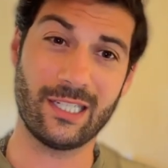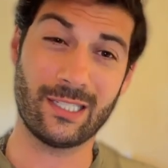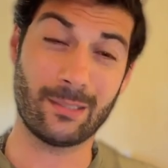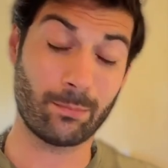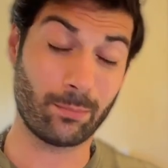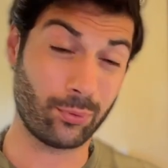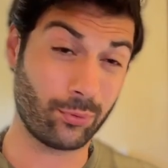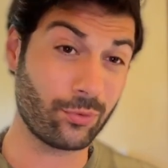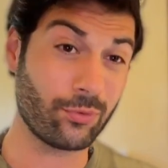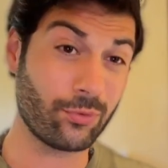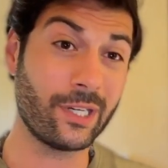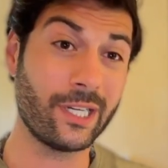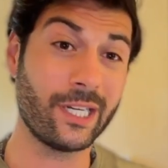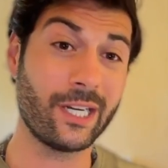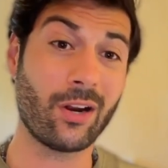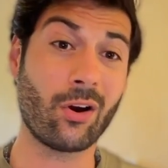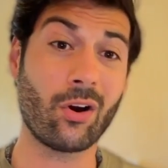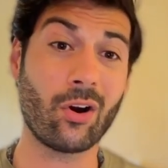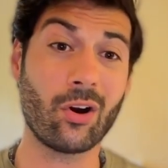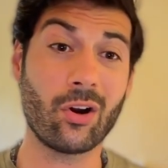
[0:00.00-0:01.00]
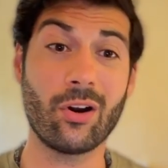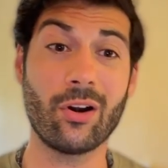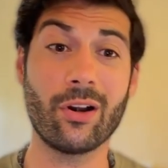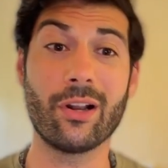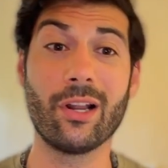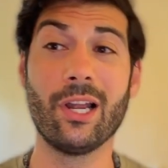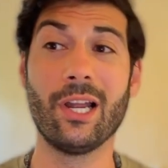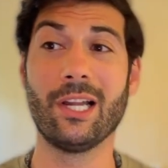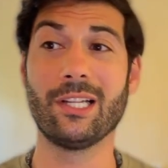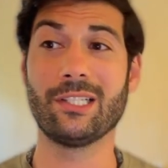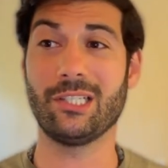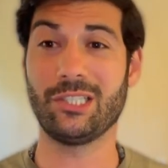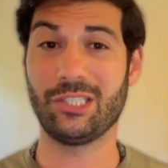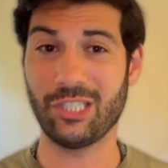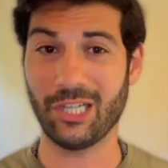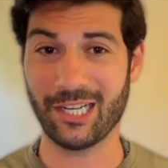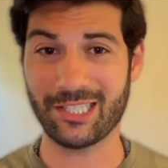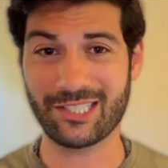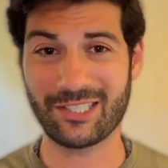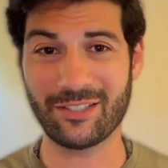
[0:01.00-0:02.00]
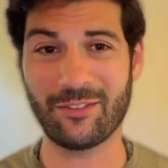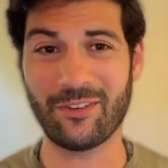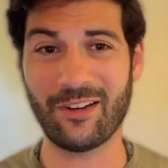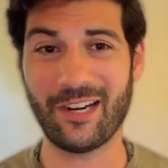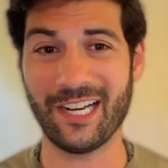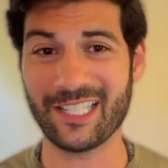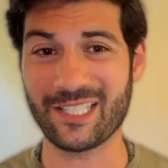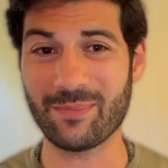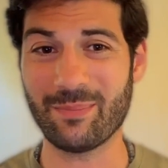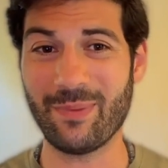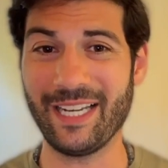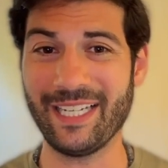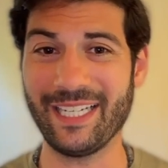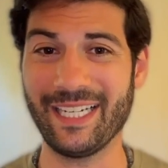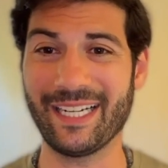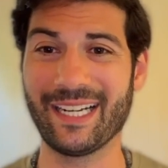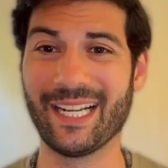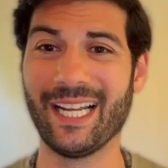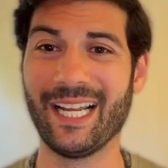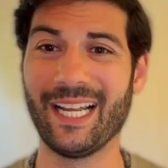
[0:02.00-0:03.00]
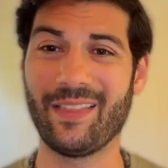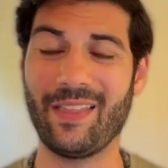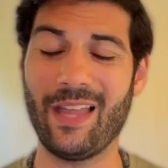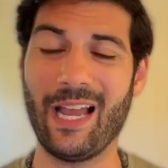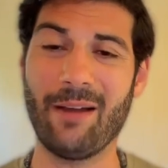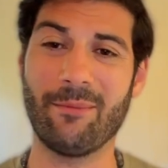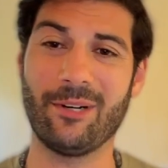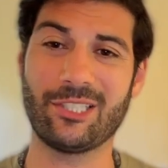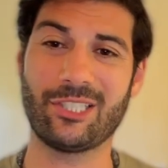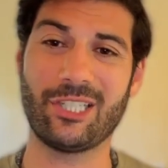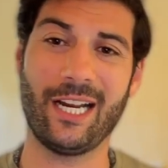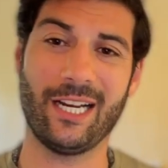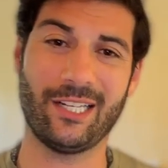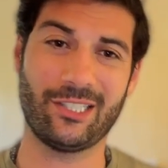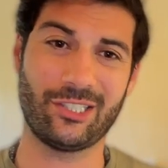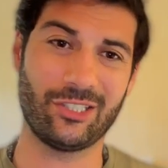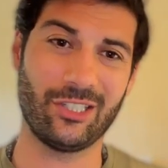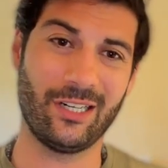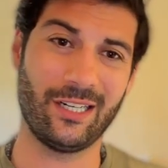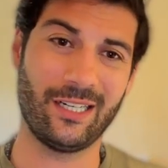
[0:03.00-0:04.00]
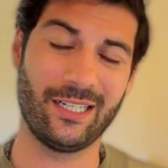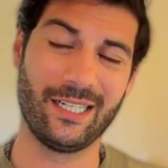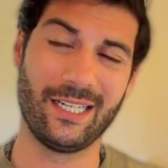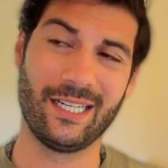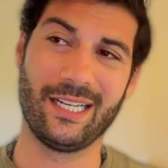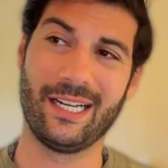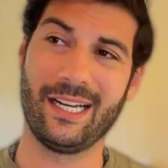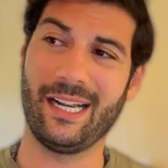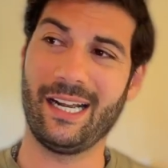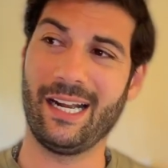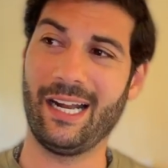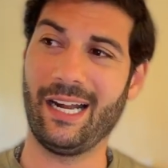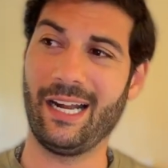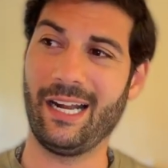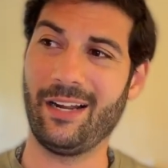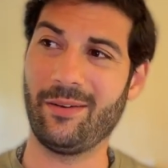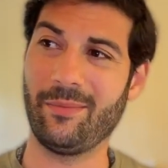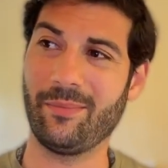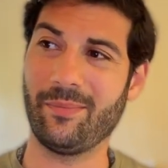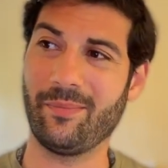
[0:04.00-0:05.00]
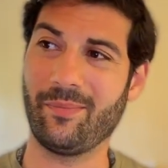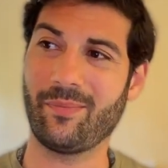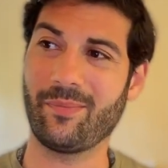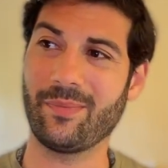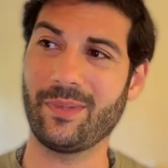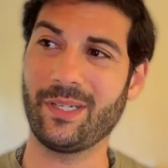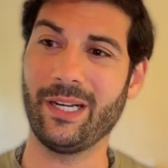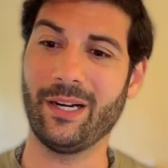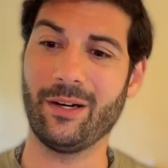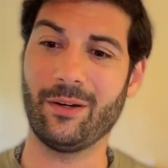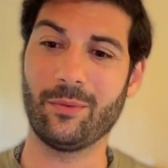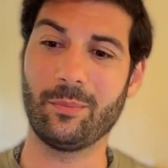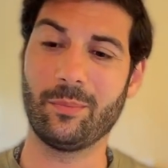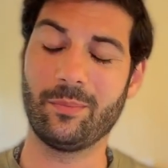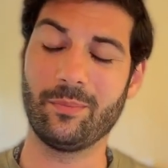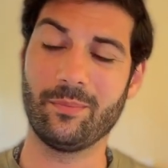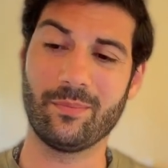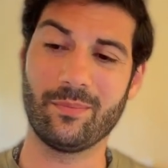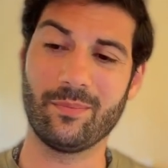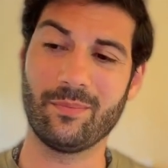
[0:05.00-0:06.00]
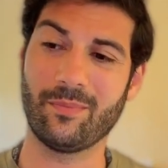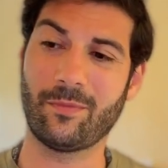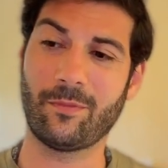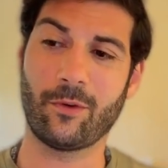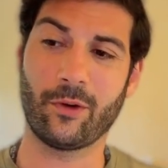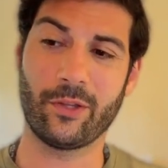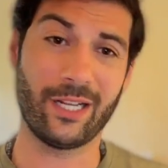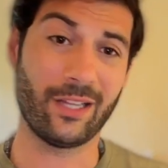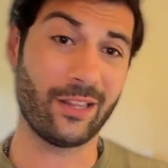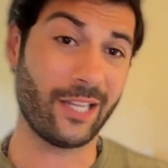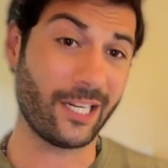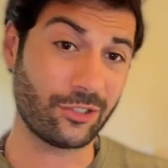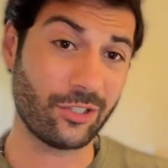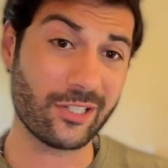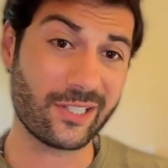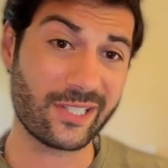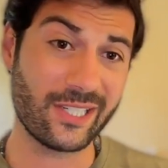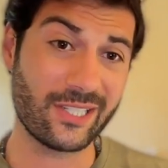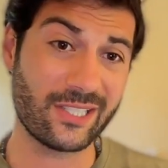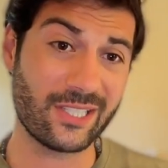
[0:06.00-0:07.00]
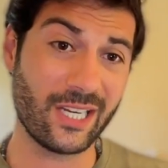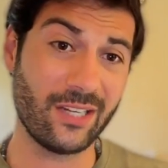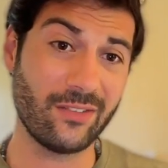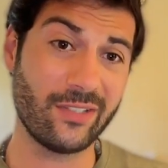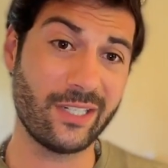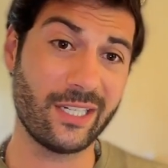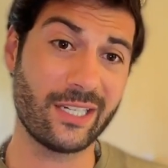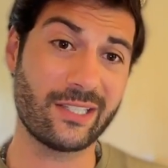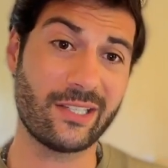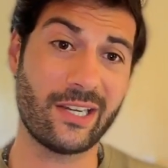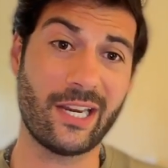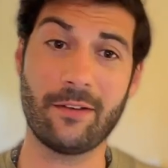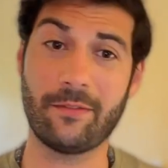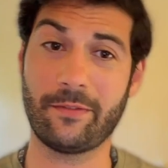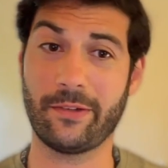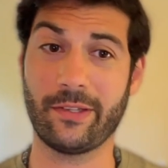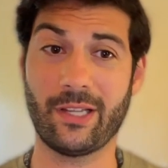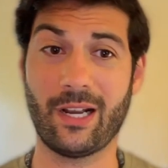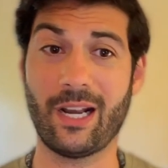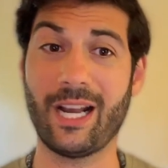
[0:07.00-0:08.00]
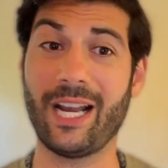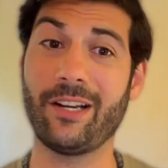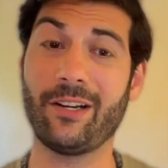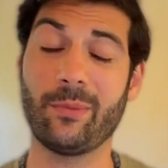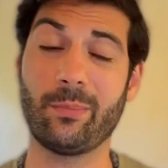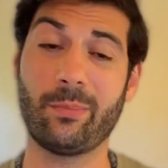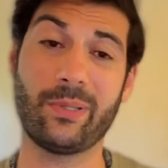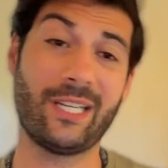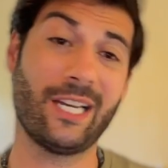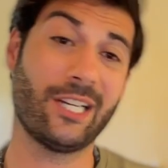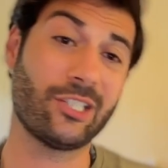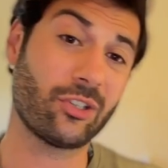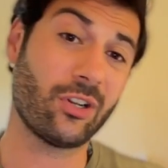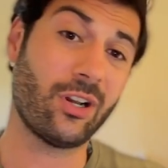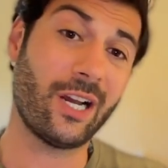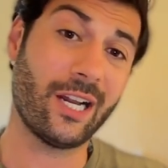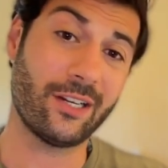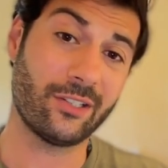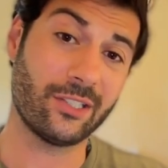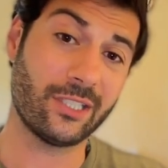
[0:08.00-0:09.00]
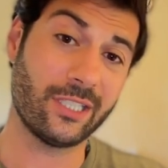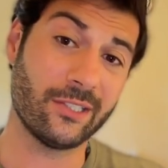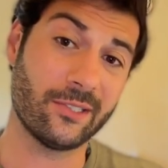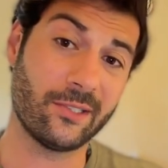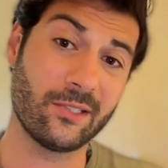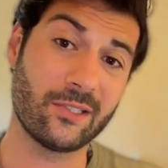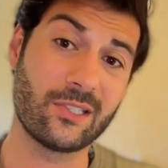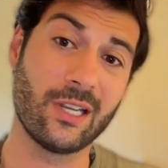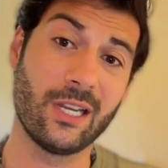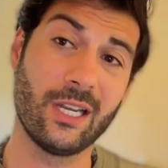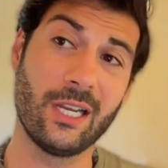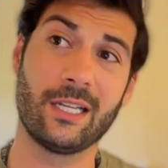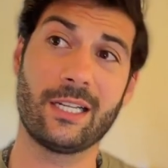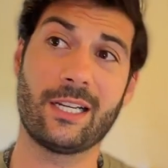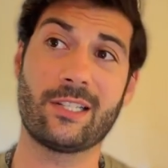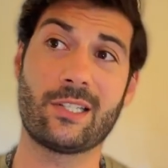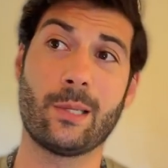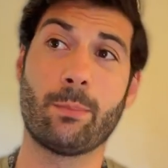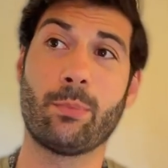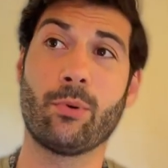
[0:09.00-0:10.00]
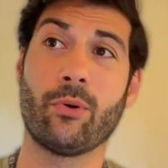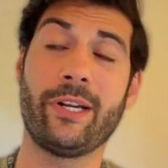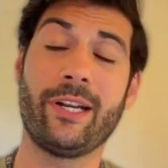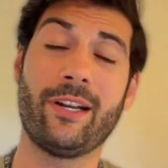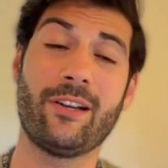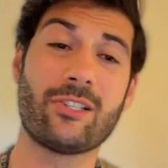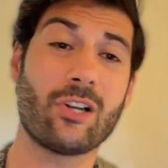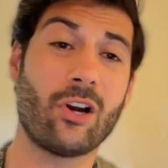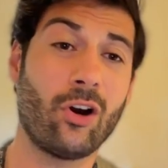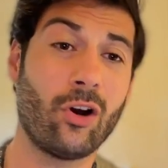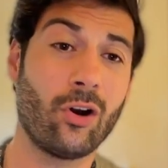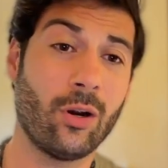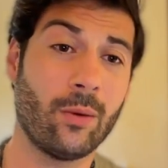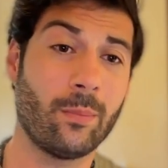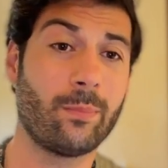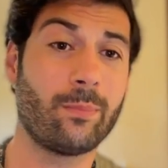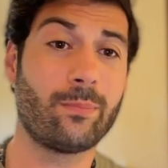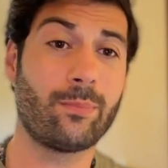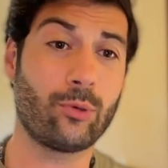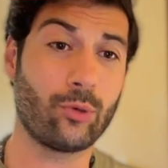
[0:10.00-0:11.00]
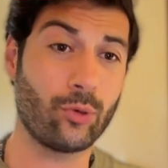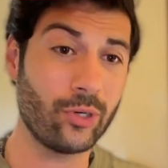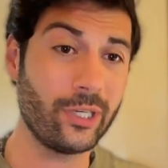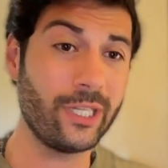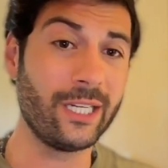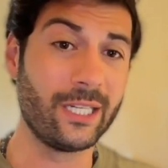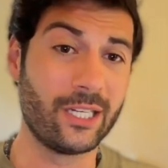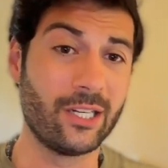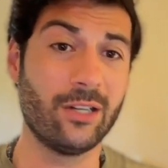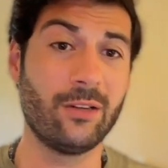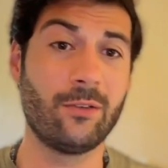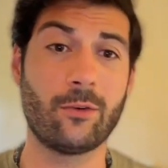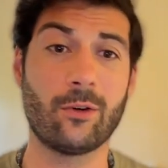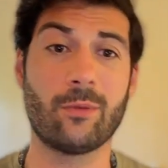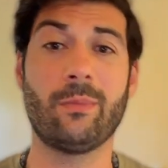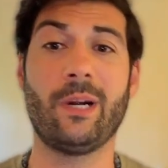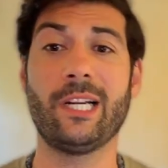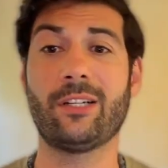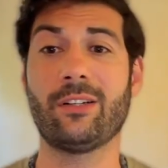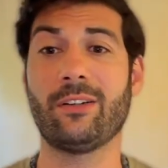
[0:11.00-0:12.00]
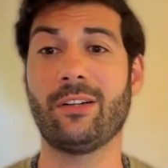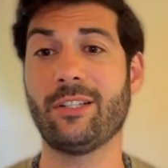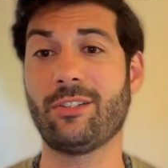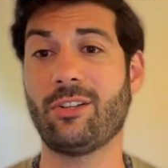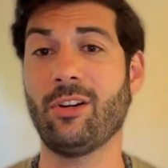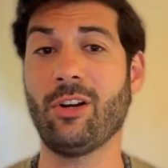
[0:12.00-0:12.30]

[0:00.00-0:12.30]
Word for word: It's pretty hard to justify spending that much extra, um, you know, for the electricity savings and for the higher potential higher yields because the Barrinas are pretty good for microgreens.